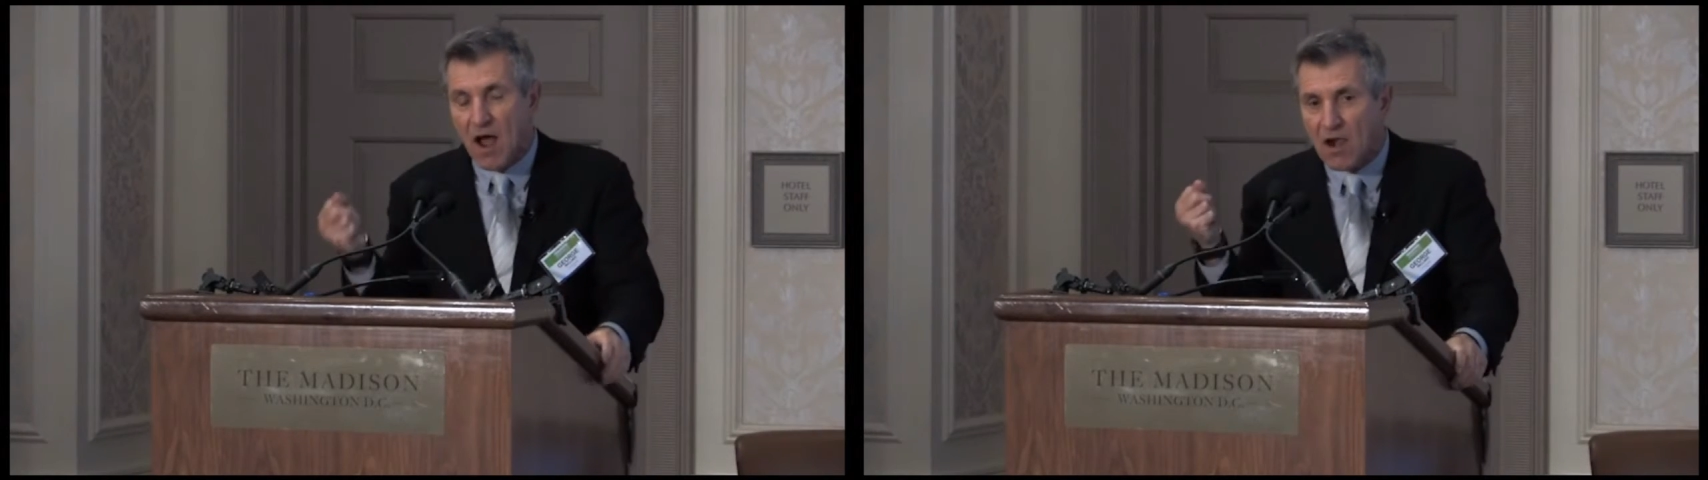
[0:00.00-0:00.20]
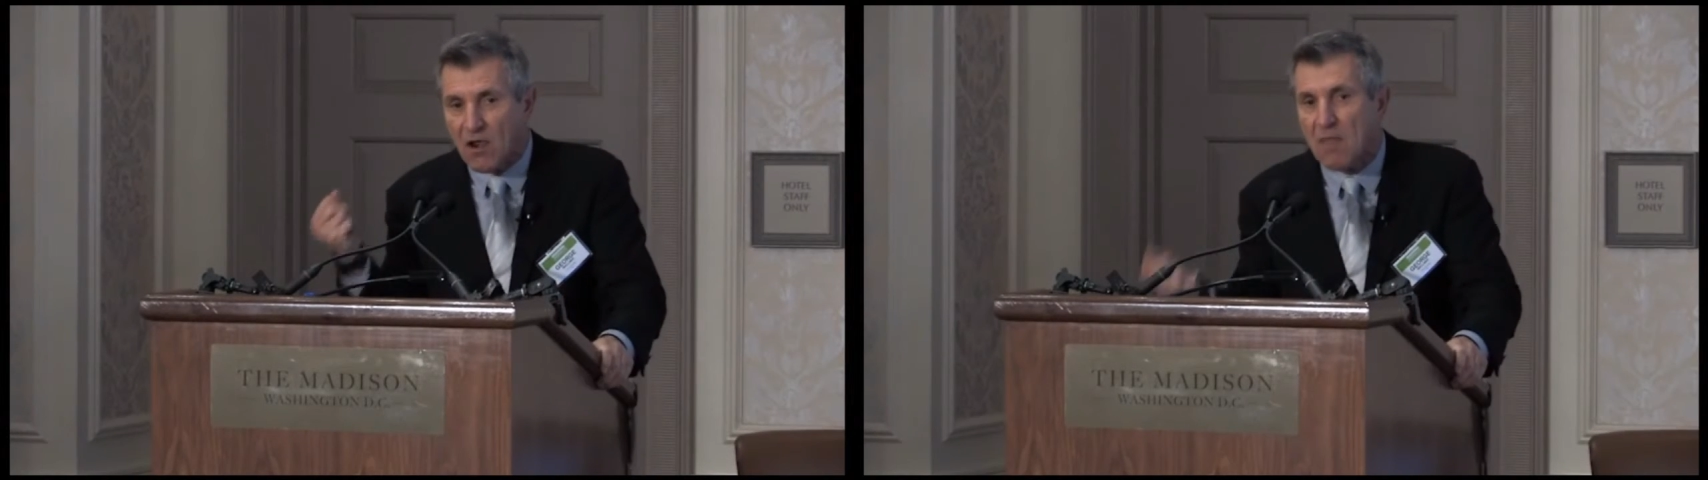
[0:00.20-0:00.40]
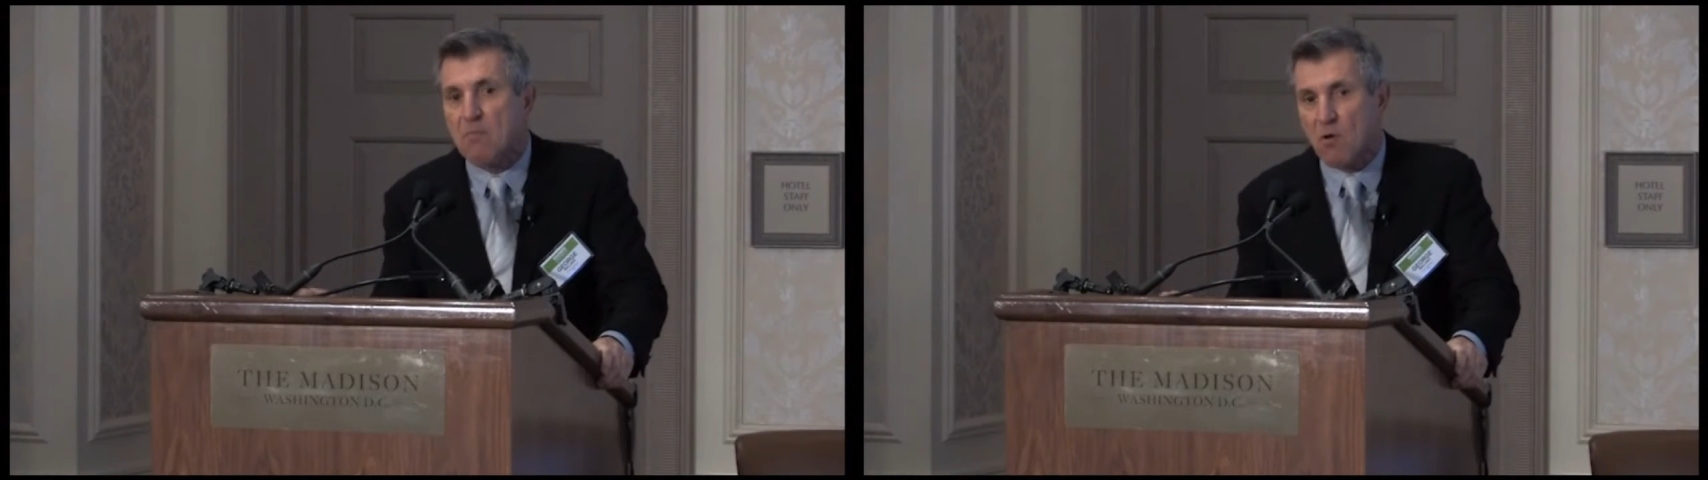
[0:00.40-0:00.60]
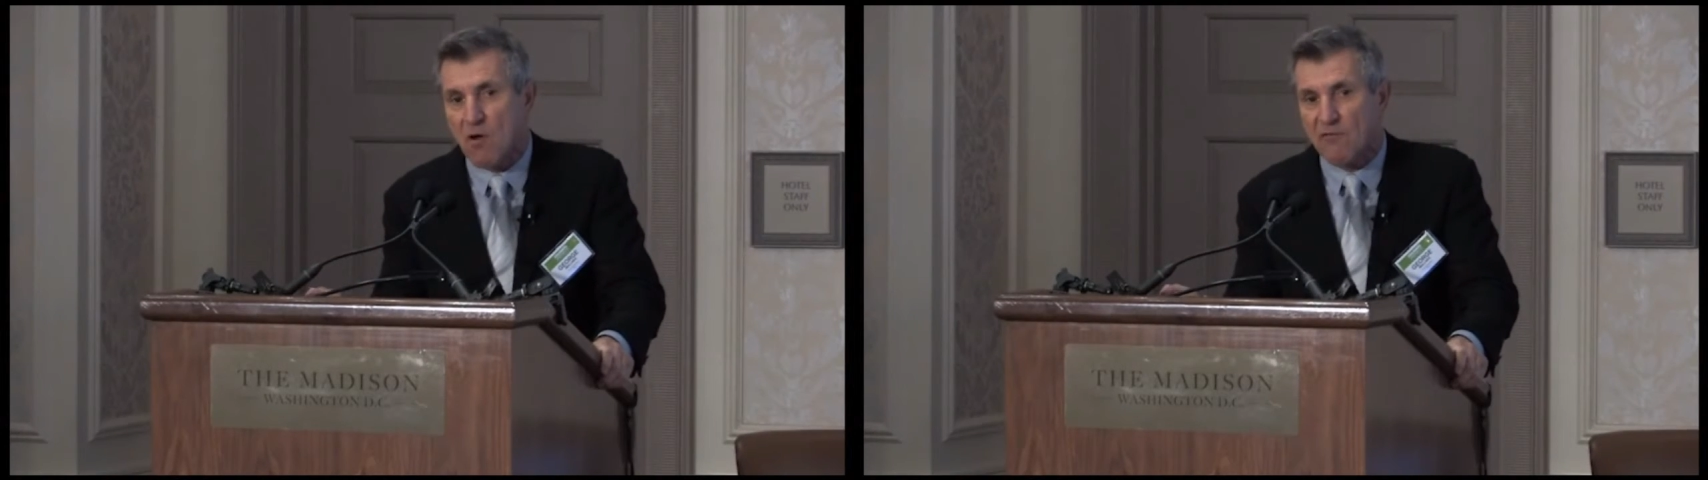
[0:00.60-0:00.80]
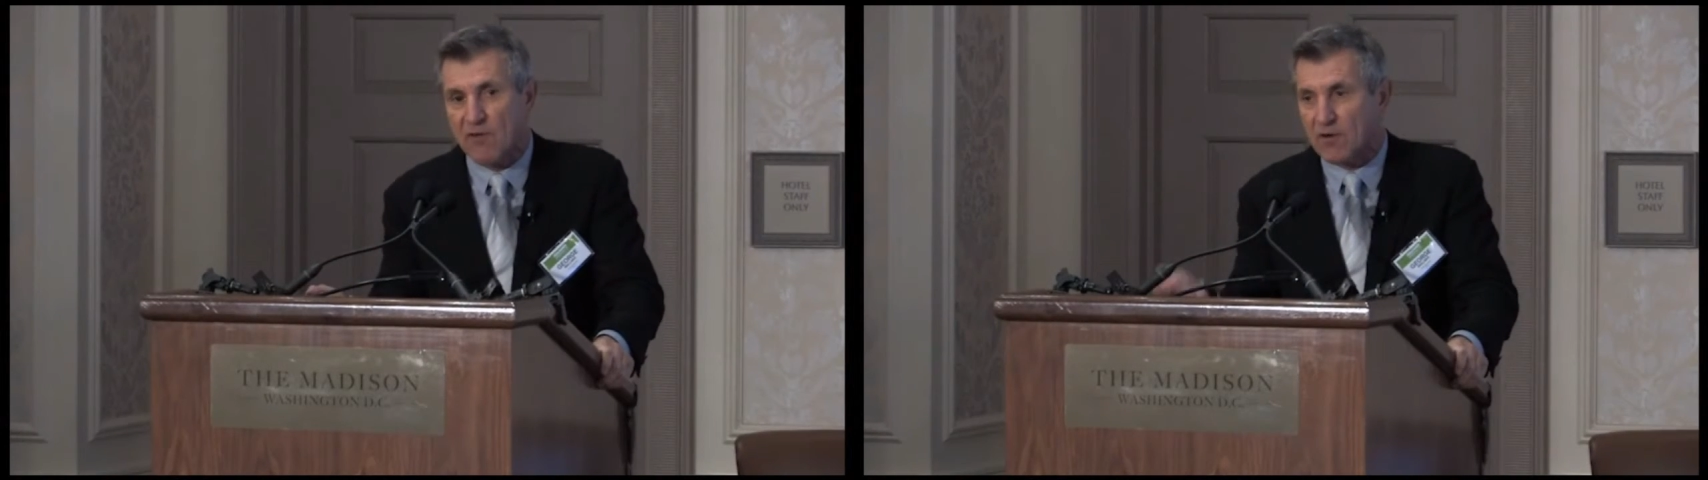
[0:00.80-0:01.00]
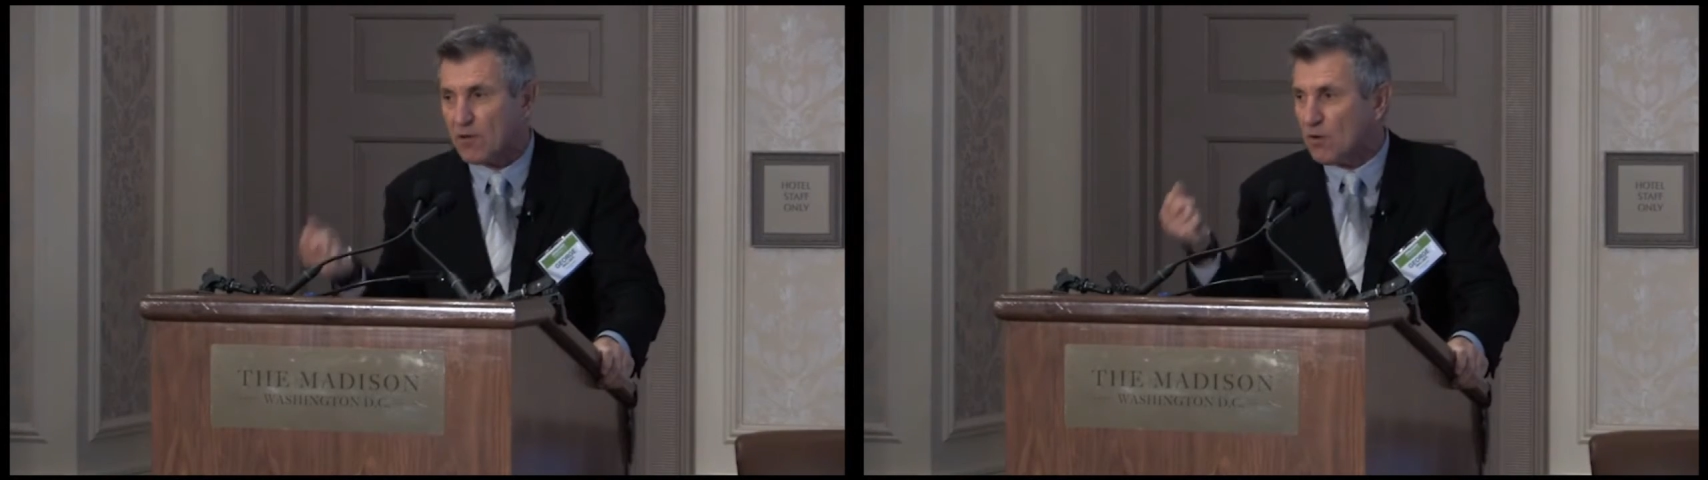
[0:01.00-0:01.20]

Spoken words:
a lot more often.